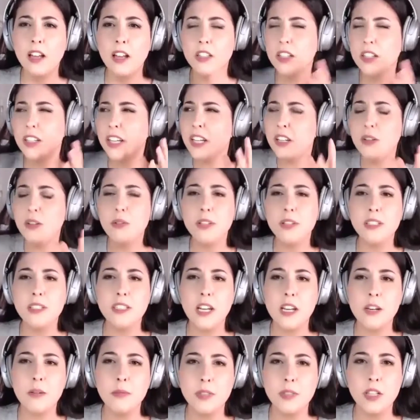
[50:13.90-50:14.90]
Look at who the
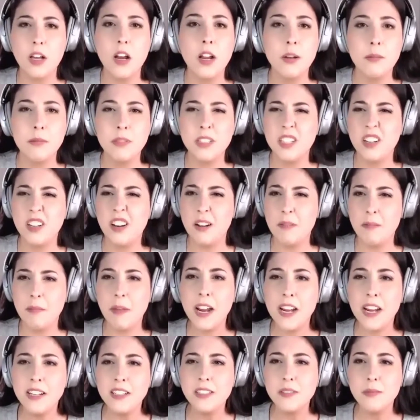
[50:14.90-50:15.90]
study was on. Was it on
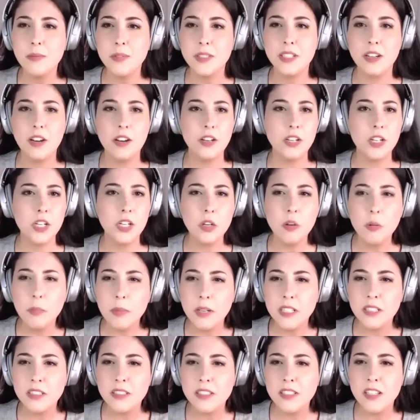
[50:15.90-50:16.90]
mice? Was it on
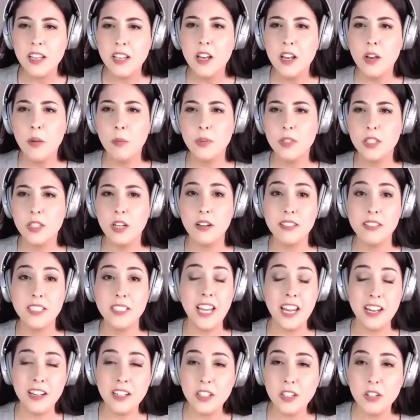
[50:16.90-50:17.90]
humans? Was it on
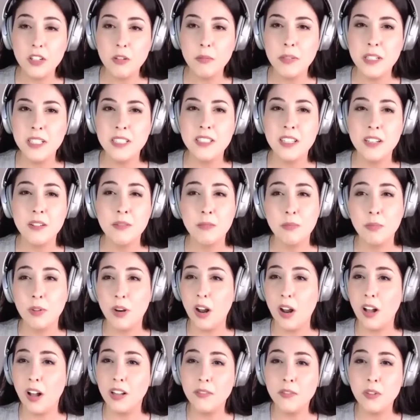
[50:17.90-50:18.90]
10 humans? And
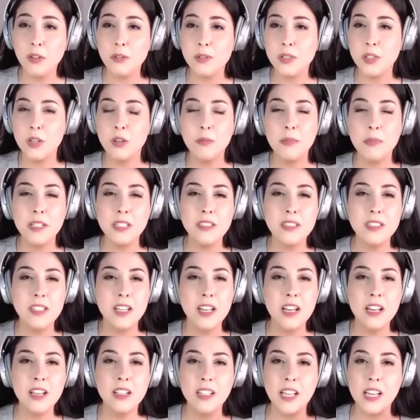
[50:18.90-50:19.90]
were all of those humans
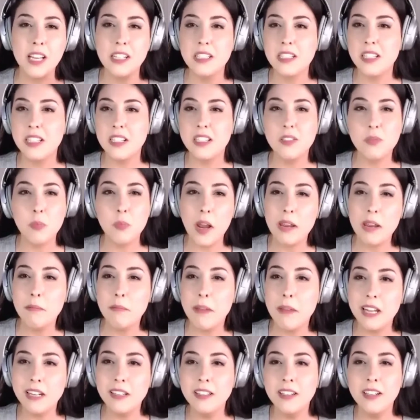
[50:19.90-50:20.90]
like cis white
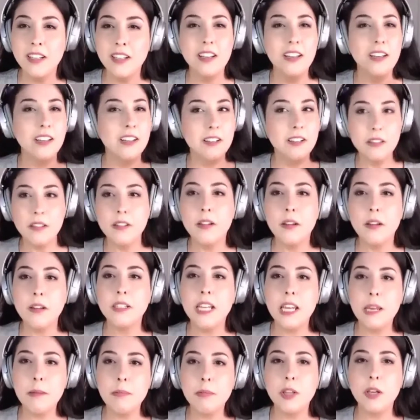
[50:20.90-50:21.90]
men?
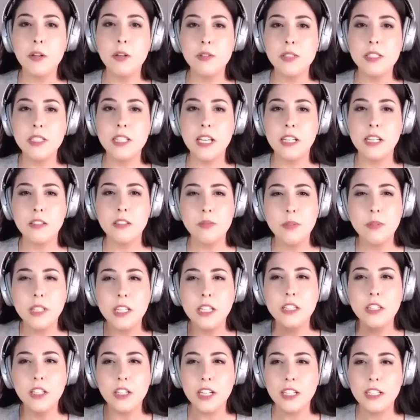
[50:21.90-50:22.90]
Keep those things.
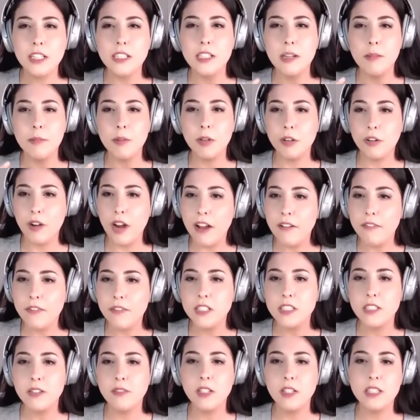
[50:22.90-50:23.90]
Really look at the
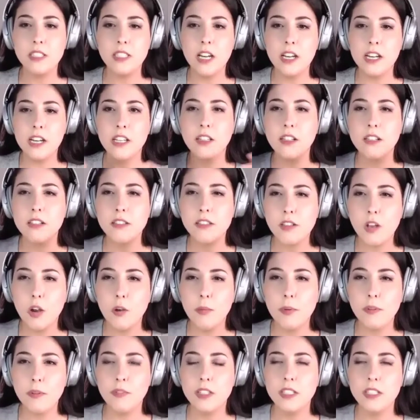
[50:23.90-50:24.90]
demographics of the study and the
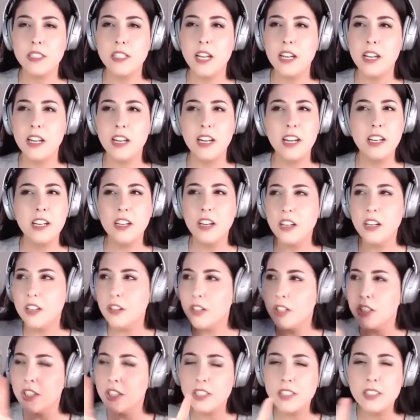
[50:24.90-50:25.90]
scope of the study. And you
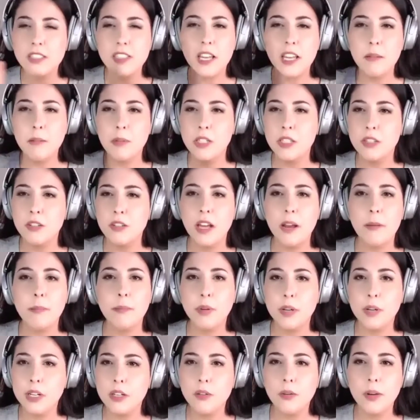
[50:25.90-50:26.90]
can just skim and do that
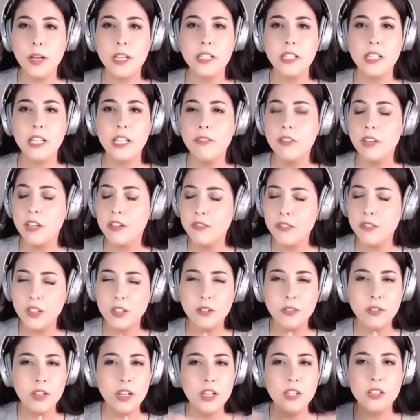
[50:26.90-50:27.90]
pretty quickly. Even if
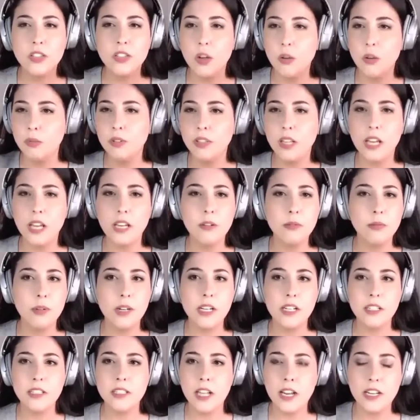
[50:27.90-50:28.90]
you don't like
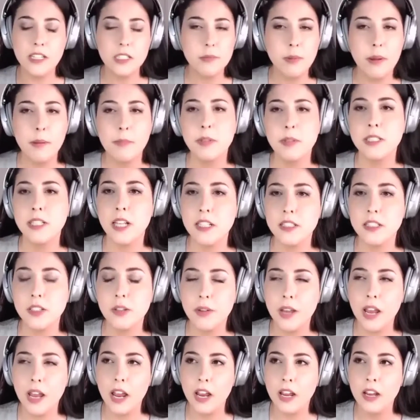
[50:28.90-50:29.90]
reading science papers, that's
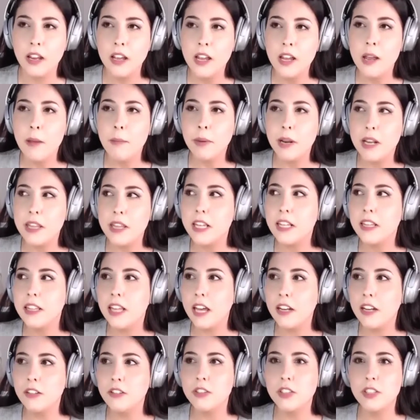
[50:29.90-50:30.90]
okay. But I think
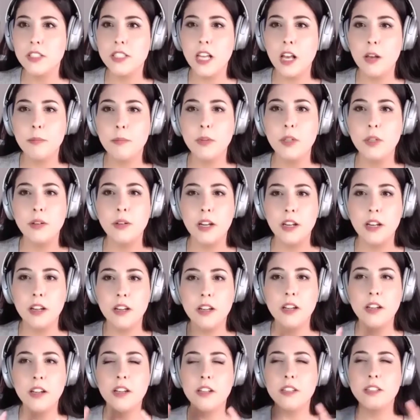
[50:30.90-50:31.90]
that'll just help you to
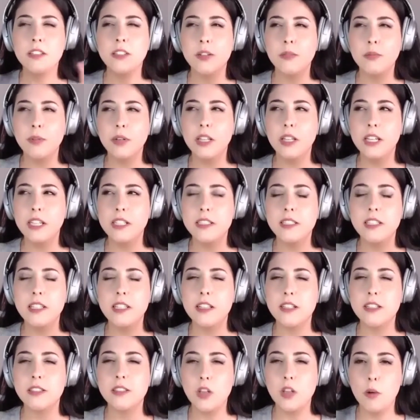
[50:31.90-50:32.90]
really see
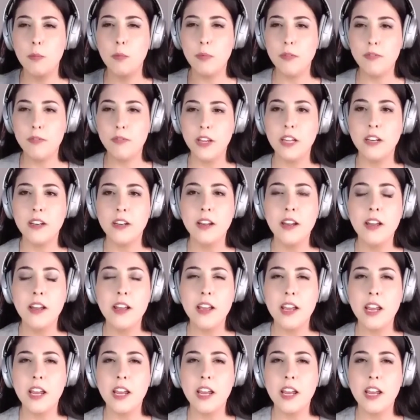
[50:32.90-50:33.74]
the scope of it.